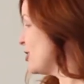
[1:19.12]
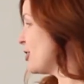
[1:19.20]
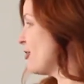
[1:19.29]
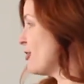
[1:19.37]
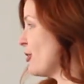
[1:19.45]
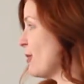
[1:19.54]
So
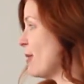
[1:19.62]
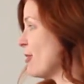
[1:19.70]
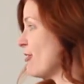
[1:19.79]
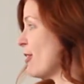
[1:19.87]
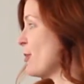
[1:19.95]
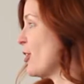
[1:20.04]
if you
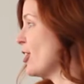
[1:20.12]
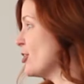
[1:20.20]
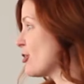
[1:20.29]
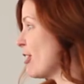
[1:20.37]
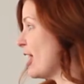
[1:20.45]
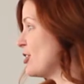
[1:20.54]
remember from your
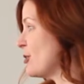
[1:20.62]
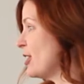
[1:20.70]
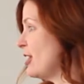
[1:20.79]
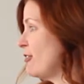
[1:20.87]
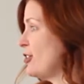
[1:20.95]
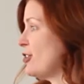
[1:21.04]

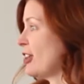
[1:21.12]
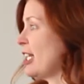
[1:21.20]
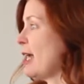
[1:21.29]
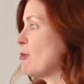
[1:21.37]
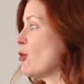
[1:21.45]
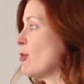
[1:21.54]
undergraduate, if you took
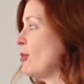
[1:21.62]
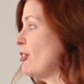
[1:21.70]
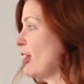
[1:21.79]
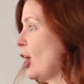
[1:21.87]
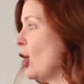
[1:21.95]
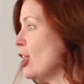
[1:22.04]
an abnormal
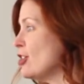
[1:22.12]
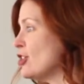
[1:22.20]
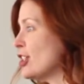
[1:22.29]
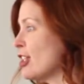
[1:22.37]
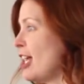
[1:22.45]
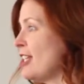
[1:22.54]

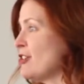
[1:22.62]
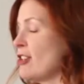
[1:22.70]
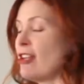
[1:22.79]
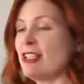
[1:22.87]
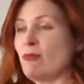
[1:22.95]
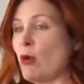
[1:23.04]
psychology class and
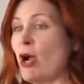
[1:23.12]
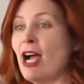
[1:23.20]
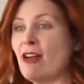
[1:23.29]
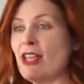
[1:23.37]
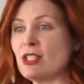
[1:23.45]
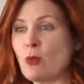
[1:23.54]
you thought,
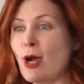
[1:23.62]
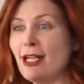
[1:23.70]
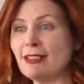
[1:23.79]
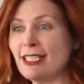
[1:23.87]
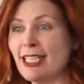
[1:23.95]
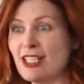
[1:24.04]
wow, that's
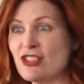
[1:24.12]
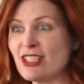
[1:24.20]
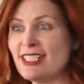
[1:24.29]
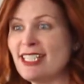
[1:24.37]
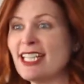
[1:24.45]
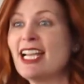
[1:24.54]
wildly
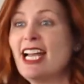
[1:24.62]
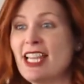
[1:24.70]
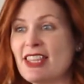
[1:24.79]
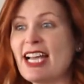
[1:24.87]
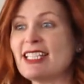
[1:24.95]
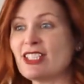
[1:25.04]
interesting,
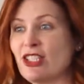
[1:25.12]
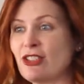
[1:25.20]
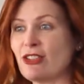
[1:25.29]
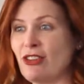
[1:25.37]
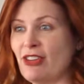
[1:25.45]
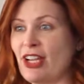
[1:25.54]
that's
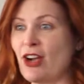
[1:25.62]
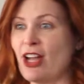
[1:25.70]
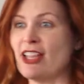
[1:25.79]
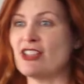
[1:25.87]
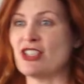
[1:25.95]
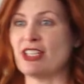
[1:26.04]
clinical
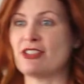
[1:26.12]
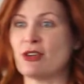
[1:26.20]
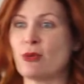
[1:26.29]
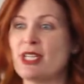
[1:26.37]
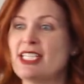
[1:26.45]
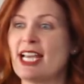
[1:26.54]
psychology. So
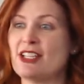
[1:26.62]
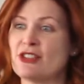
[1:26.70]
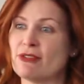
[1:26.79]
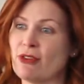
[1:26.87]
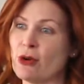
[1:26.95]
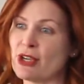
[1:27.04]
we tend
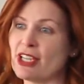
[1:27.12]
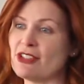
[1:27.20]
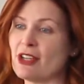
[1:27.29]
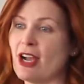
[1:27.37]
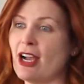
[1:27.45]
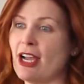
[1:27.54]
to
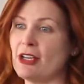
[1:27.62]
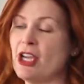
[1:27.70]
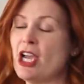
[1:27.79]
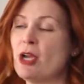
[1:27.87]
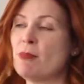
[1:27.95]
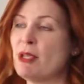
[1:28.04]
focus on
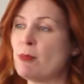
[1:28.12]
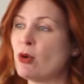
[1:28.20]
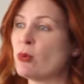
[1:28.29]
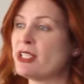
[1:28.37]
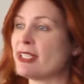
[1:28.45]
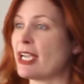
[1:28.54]

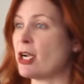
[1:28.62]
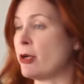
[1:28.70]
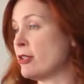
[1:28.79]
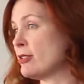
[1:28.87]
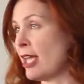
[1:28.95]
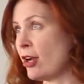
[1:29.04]
people with
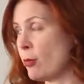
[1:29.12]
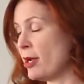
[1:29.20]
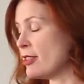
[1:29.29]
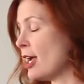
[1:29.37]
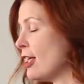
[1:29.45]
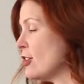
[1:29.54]

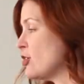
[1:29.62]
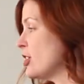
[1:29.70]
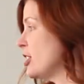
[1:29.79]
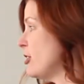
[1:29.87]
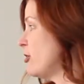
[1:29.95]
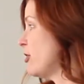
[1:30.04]

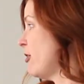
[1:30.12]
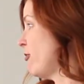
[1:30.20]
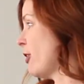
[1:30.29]
psychopathologies